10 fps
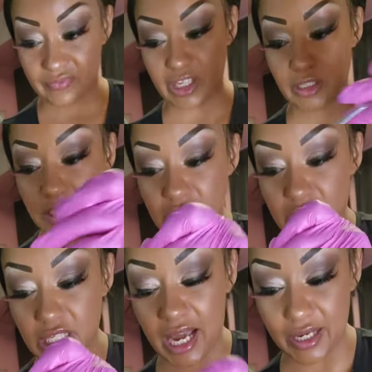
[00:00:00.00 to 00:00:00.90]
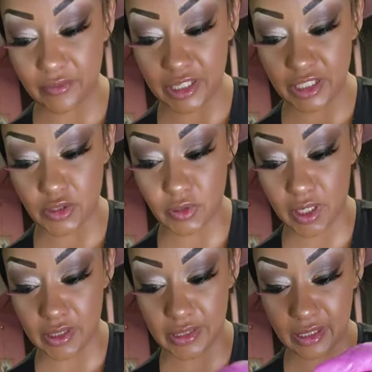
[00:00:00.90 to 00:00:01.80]
There's this Thai
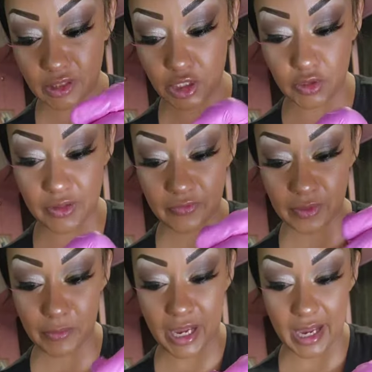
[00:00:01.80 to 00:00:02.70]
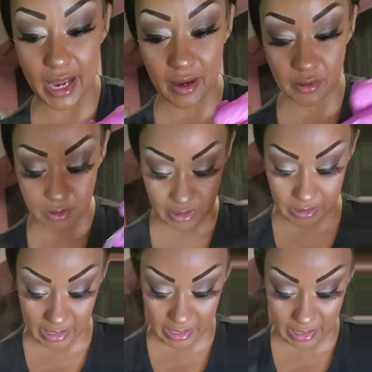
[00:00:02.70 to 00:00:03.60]
restaurant down the street from my
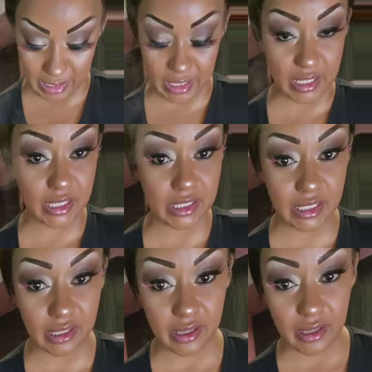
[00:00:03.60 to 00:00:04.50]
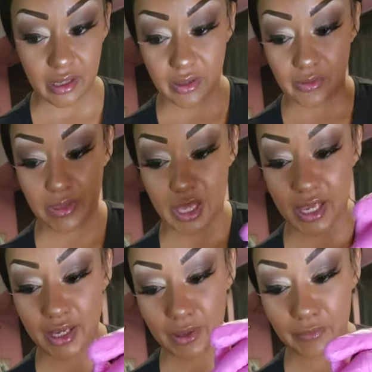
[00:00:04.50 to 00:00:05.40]
house, and
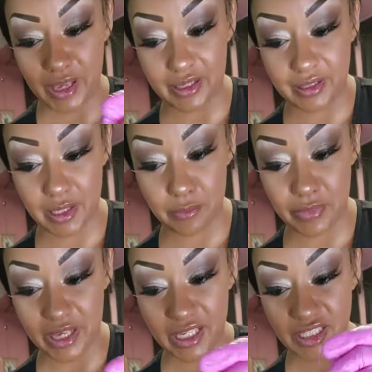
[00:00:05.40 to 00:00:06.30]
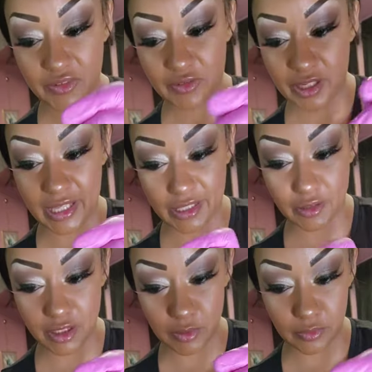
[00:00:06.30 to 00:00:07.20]
they make the best fried, like
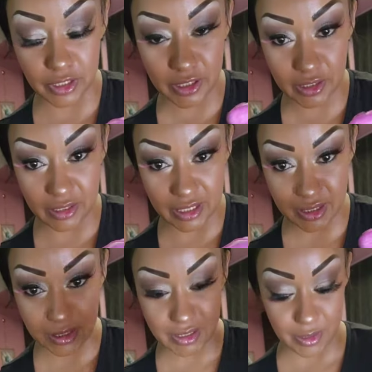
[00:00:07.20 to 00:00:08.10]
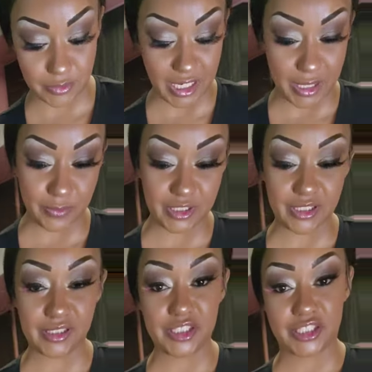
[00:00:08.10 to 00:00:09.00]
you'll swear you're eating some type of
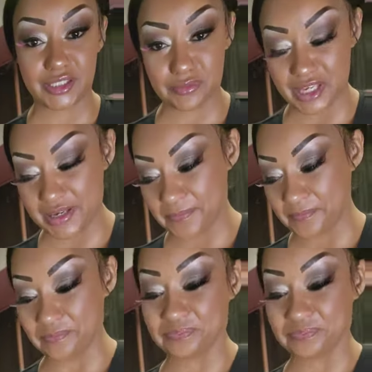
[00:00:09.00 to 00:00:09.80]
delicious meat.